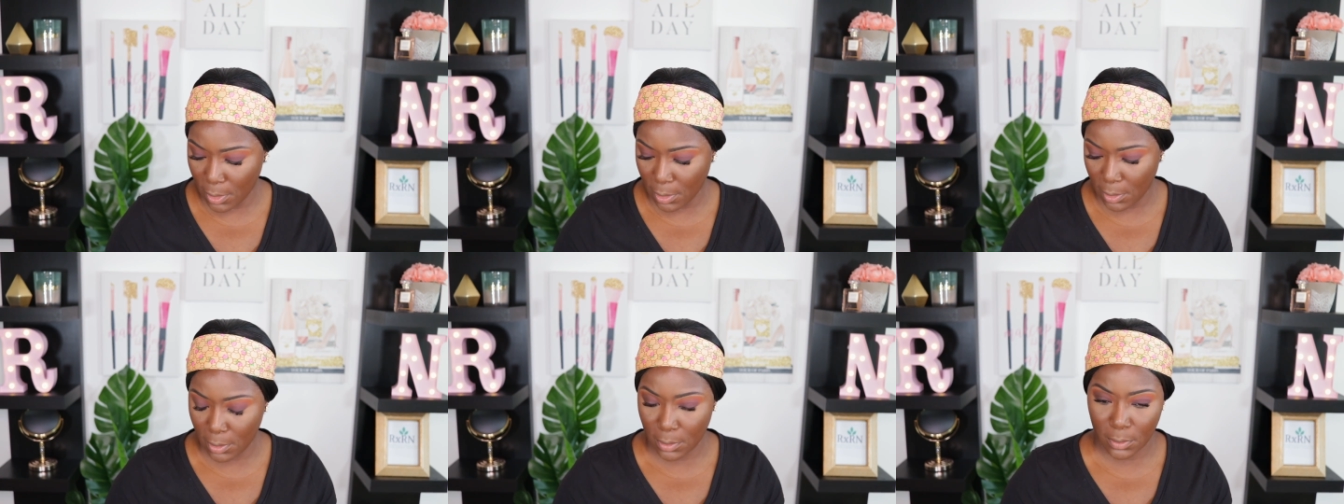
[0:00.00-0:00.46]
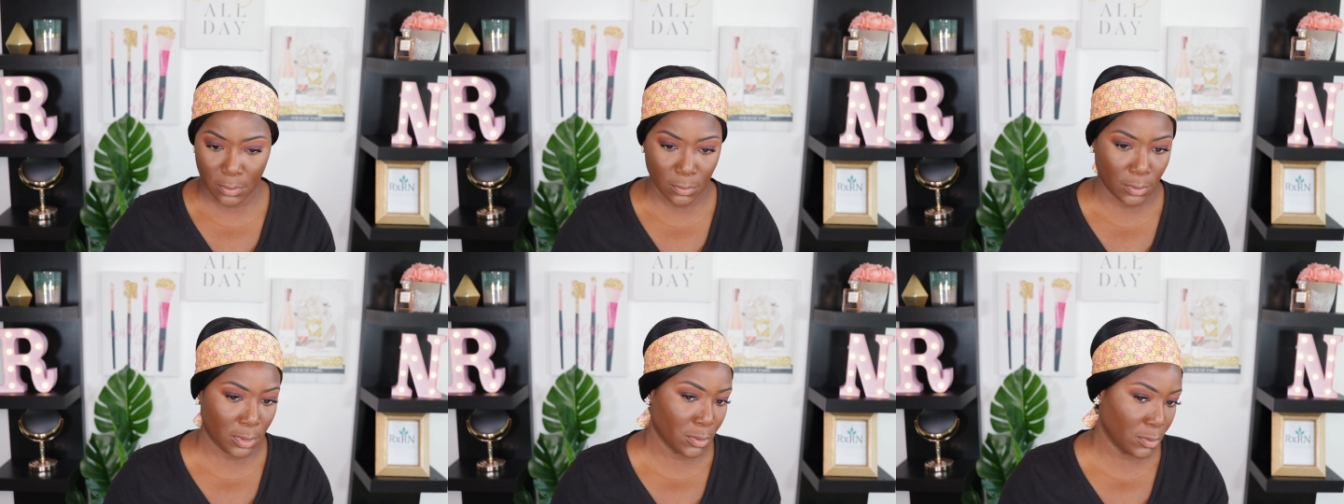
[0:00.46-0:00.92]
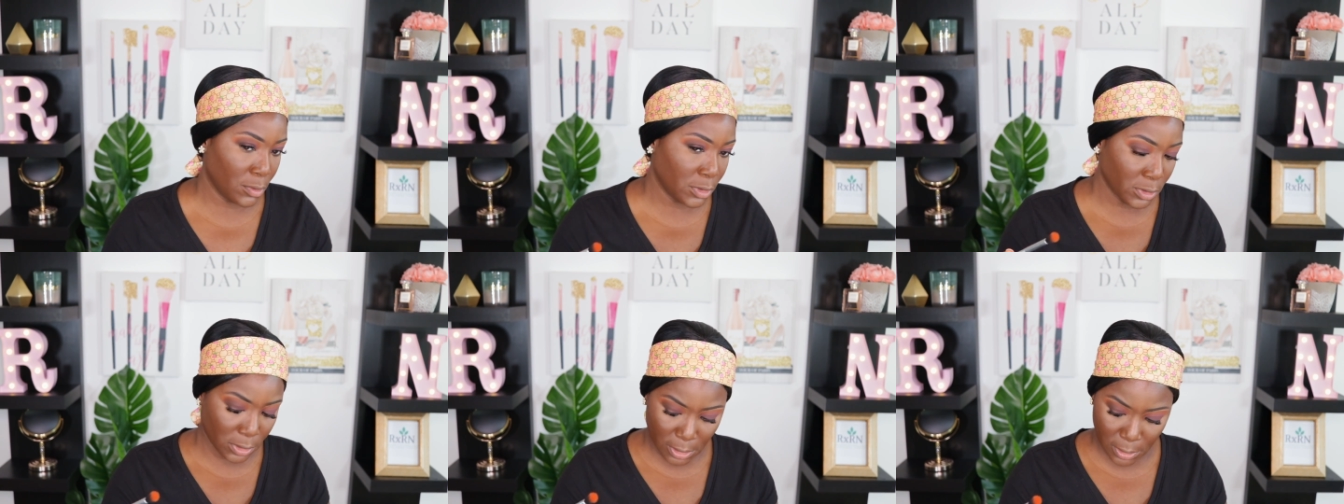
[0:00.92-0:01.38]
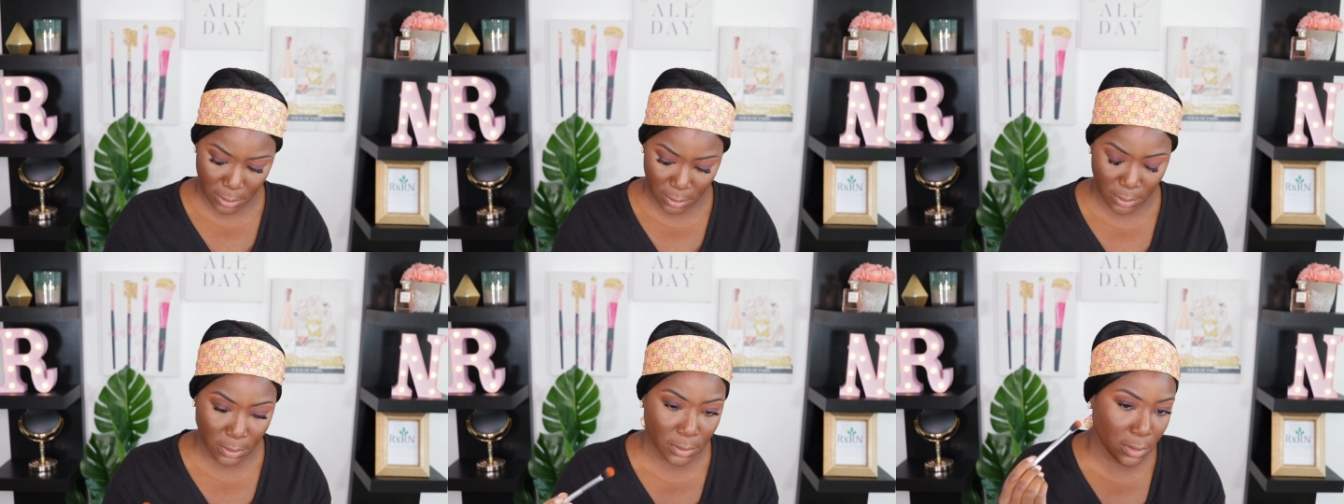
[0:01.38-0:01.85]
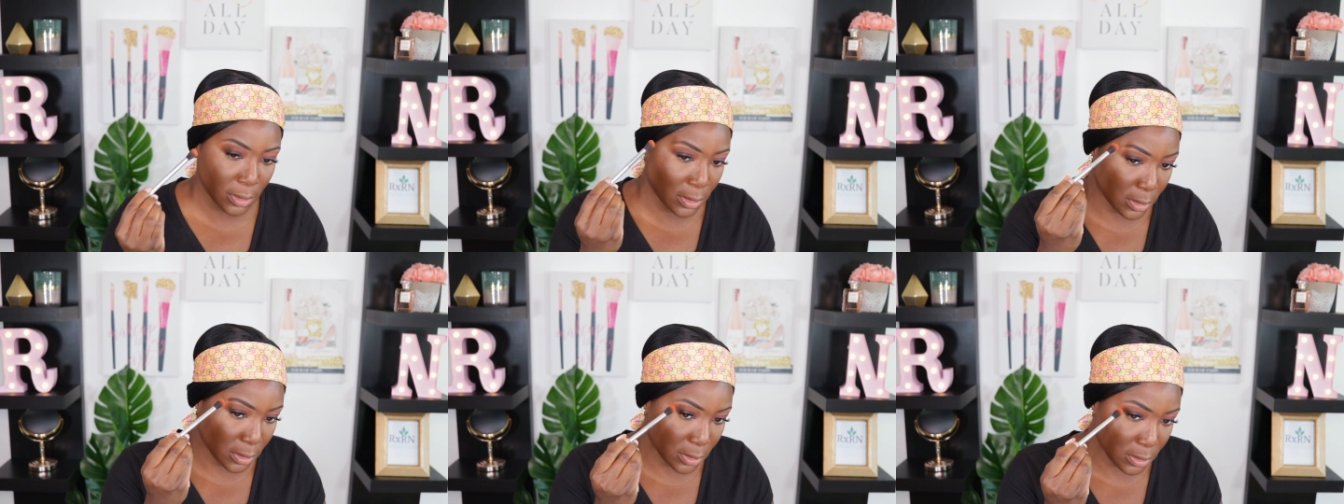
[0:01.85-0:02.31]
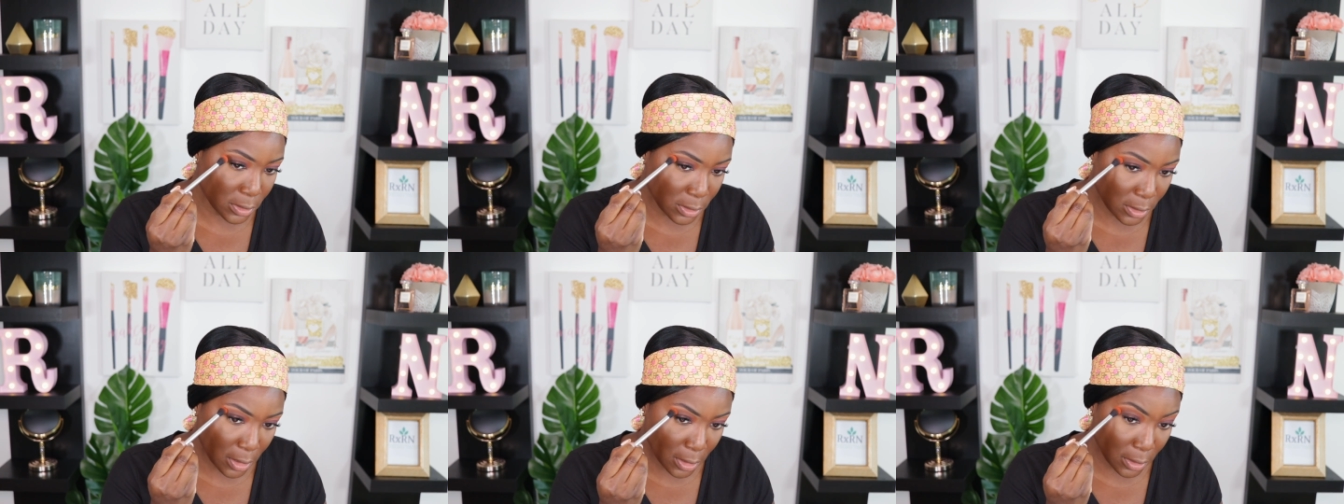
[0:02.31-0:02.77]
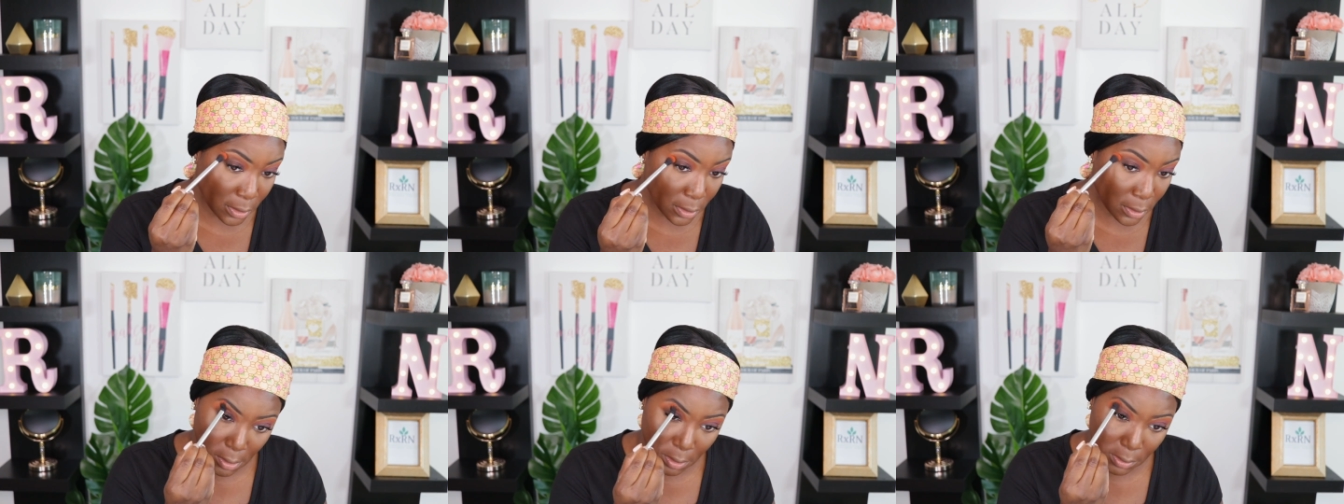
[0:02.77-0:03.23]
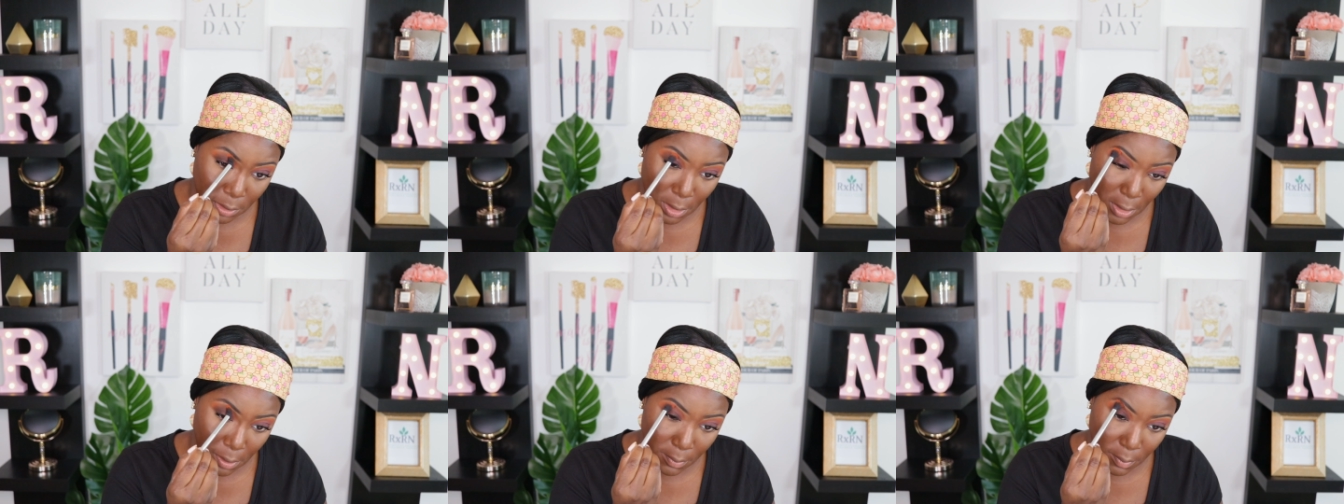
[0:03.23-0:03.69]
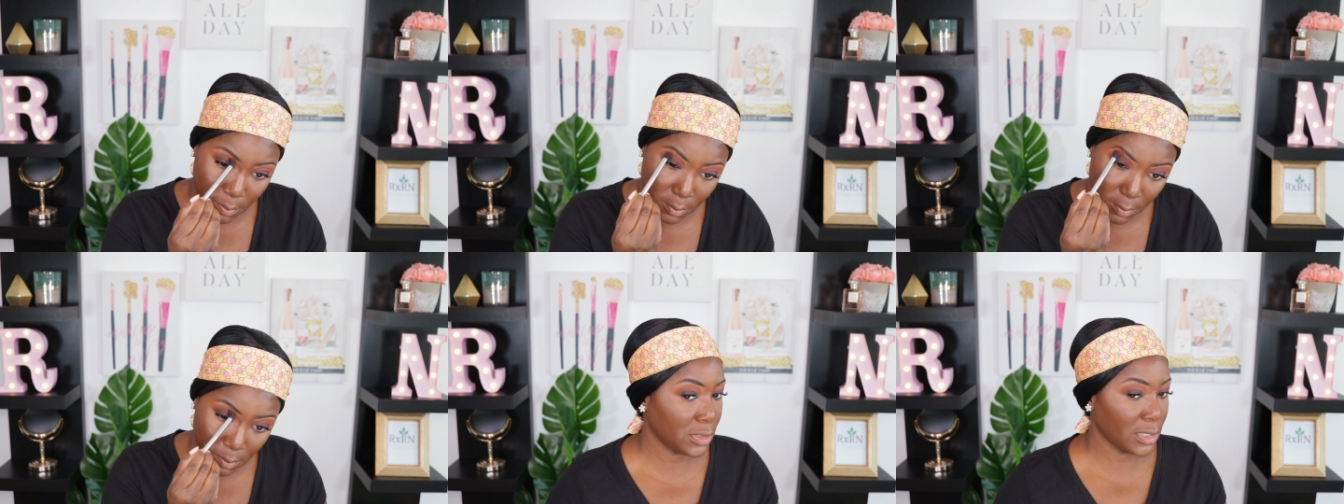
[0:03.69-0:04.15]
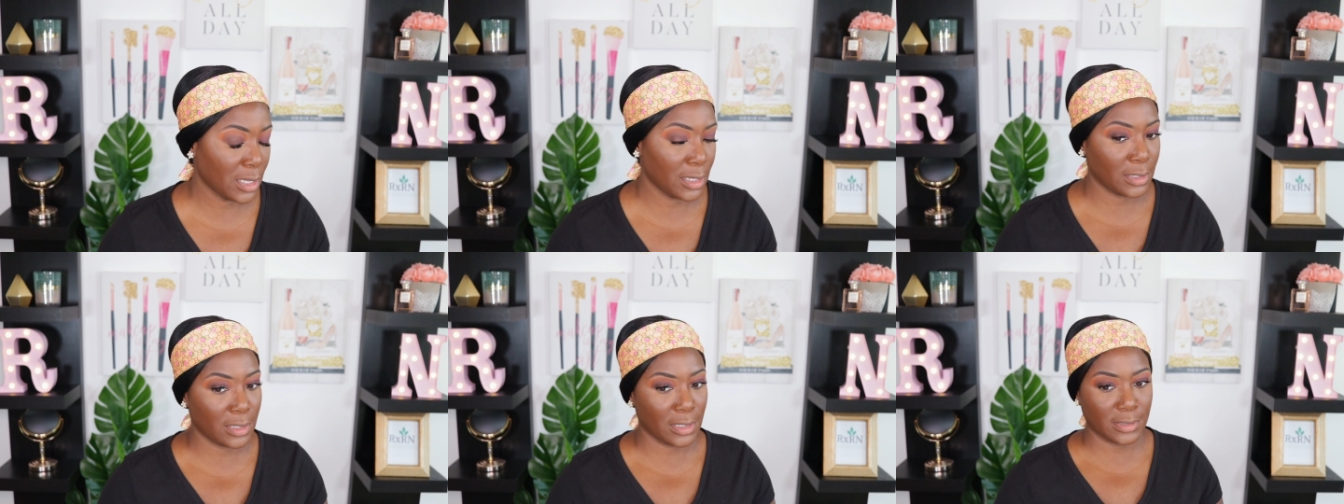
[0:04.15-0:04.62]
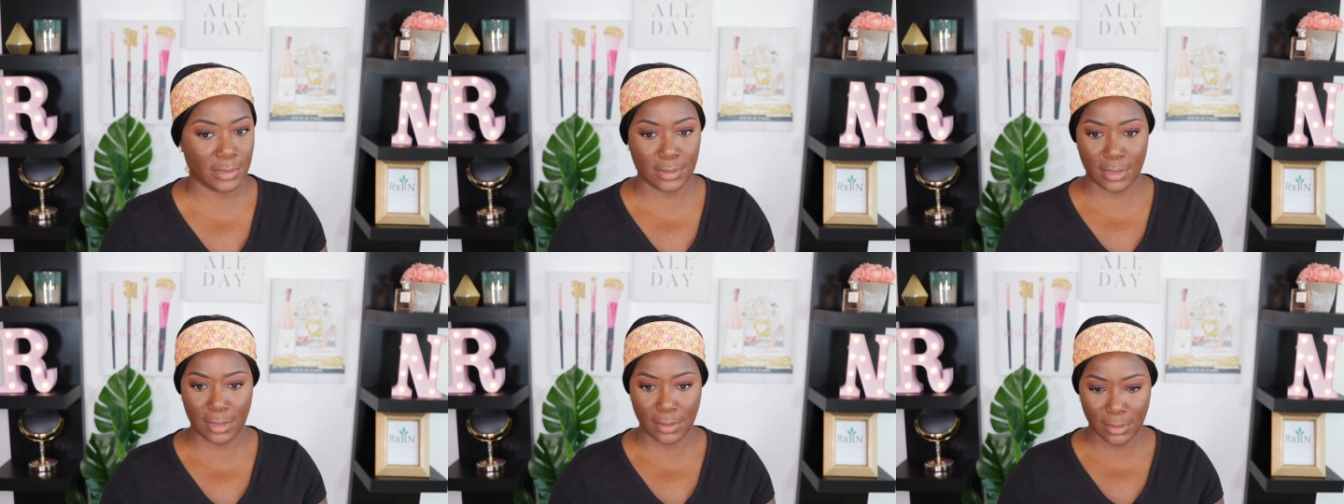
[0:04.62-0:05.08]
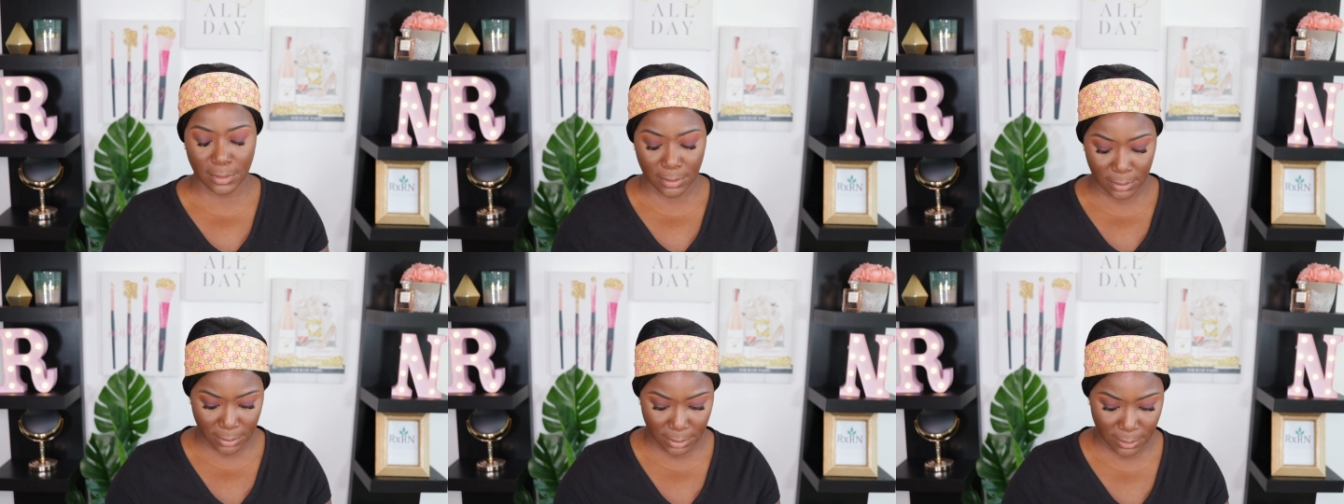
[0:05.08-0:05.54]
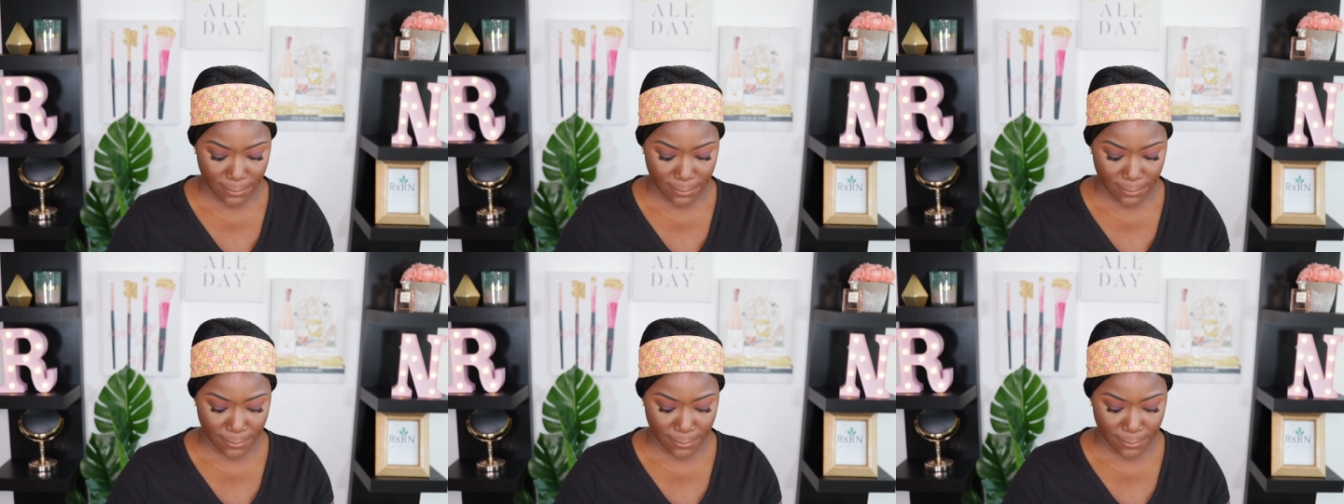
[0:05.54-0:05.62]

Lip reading: in with the orange color and then just kind of on top. See how nice that looks?